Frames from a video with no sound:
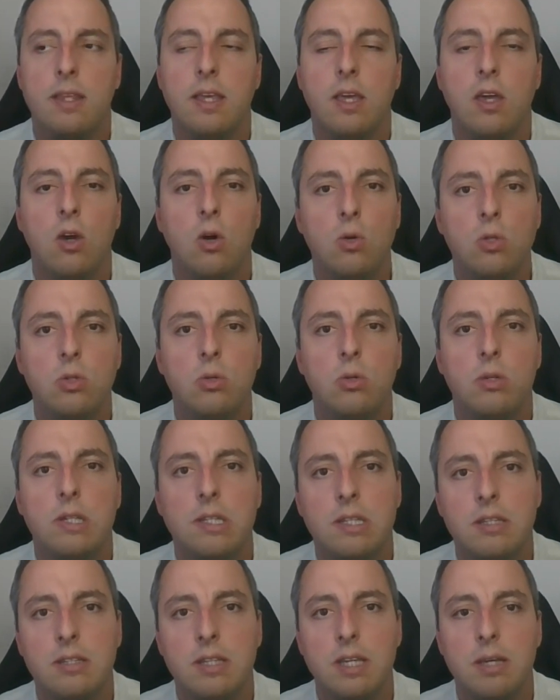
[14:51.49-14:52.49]
they also
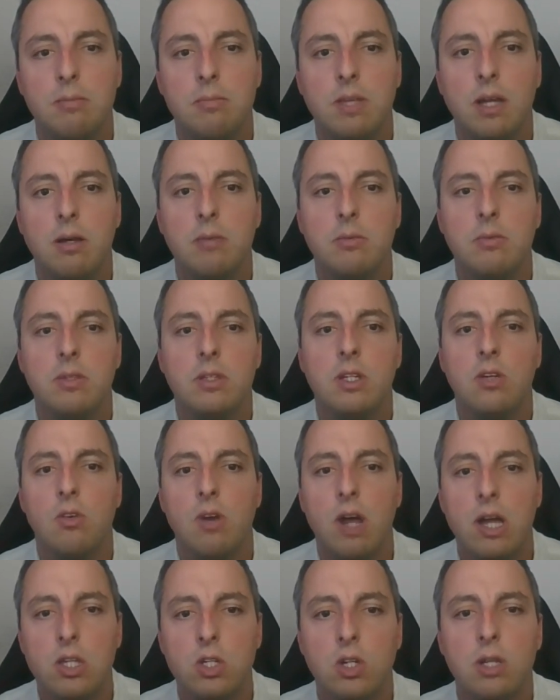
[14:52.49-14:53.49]
at the same time
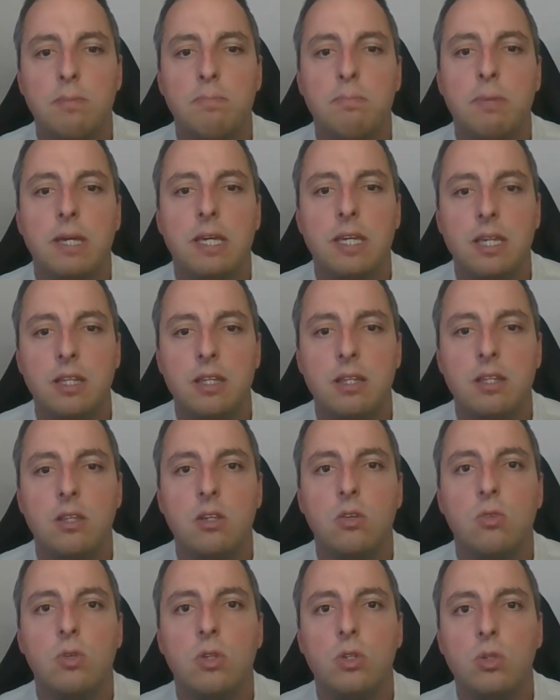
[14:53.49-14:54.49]
gradually begin
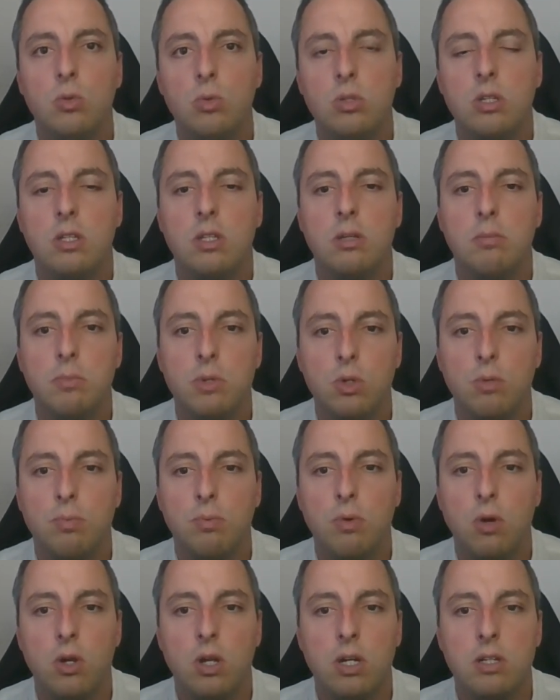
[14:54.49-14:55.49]
reducing the
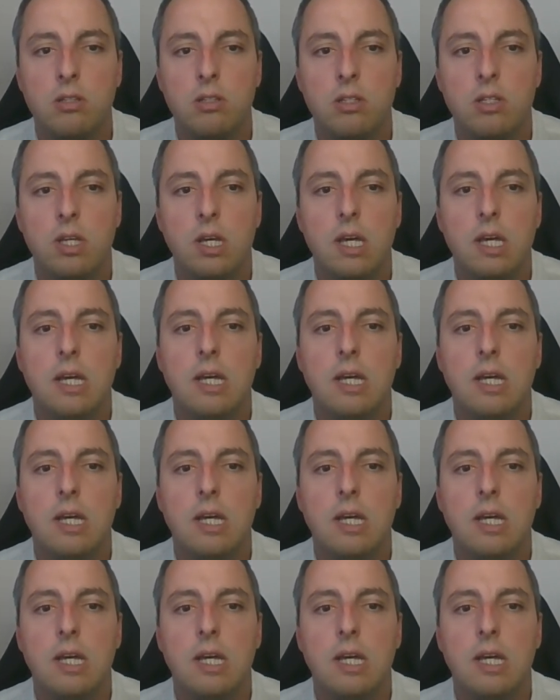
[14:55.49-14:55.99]
milk products.